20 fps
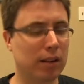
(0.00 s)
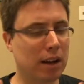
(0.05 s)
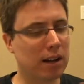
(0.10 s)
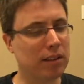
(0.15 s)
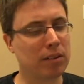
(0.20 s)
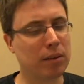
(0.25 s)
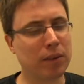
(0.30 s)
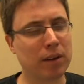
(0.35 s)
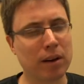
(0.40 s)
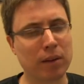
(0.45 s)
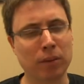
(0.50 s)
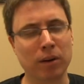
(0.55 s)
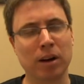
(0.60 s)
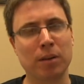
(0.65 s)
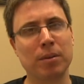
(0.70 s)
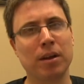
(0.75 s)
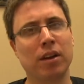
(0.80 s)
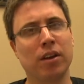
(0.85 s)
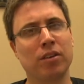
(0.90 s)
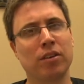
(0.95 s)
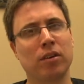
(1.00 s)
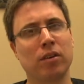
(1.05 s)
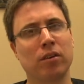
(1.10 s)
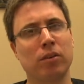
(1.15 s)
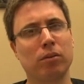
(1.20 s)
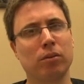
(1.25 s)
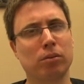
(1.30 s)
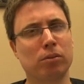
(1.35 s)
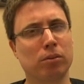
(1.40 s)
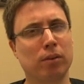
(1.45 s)
not something that we're going to be able to
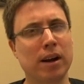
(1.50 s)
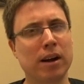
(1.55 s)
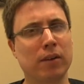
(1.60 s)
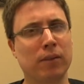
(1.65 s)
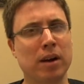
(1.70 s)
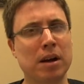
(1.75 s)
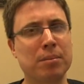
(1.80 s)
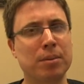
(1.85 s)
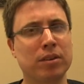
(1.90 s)
do right away,